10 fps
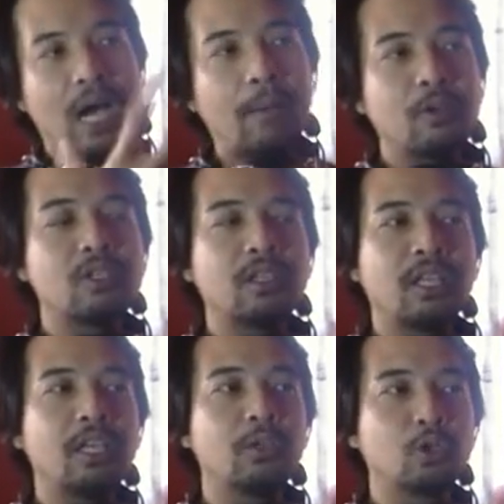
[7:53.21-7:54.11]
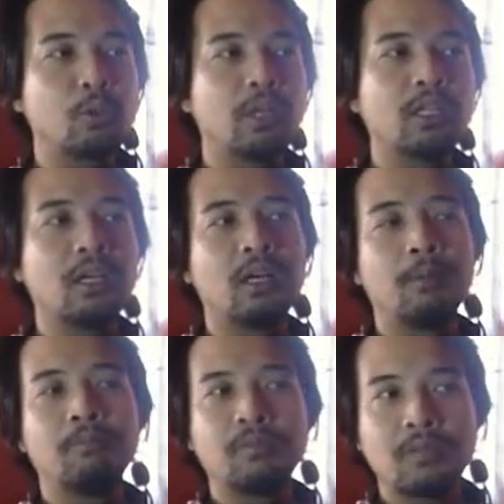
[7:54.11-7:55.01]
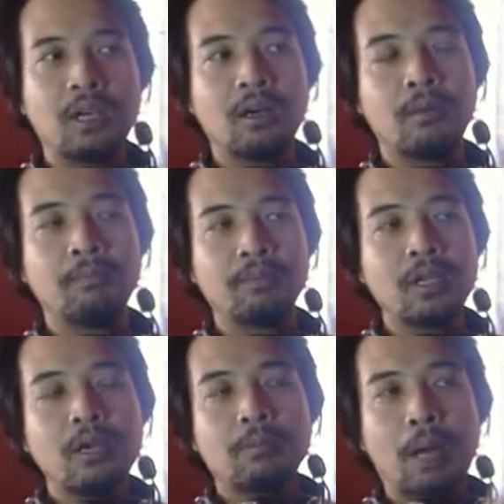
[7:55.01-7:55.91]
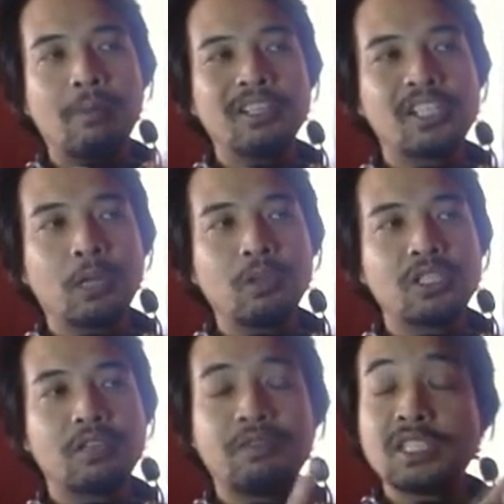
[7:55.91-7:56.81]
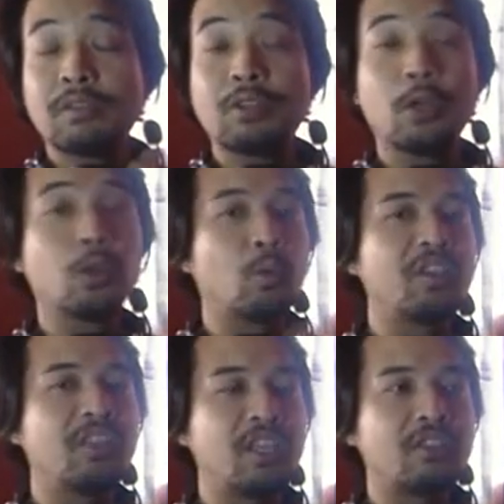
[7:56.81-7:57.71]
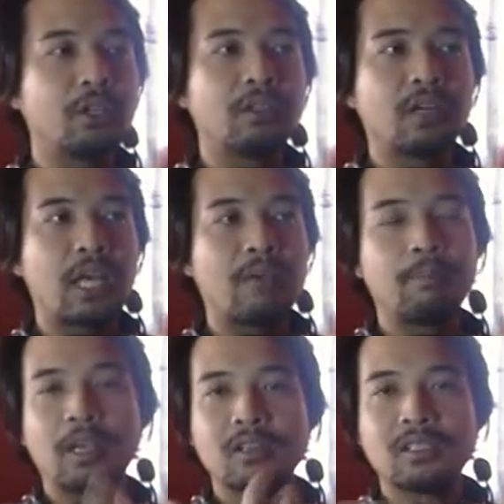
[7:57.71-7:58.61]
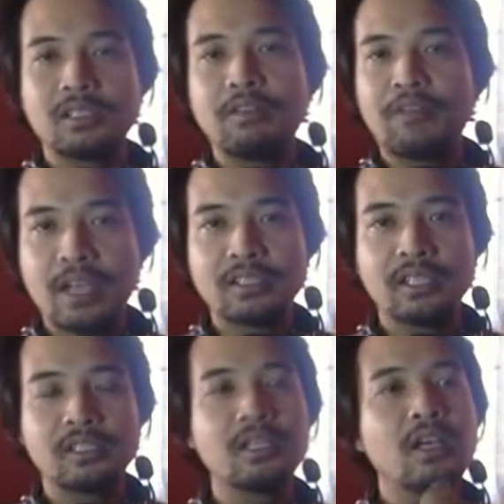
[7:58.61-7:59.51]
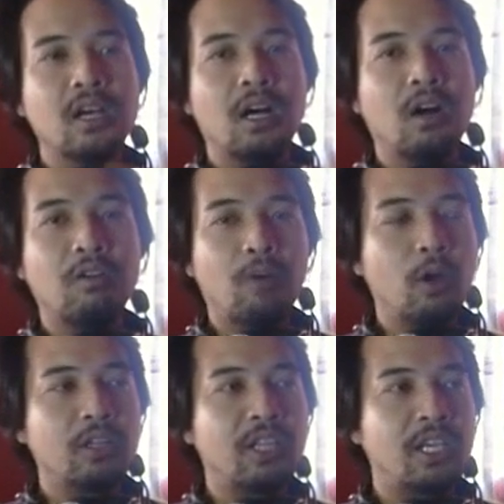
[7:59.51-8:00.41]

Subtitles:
I'm using the usual primary skill, which is the Fist of Thunder with the Thunderclap, because it's the fastest of all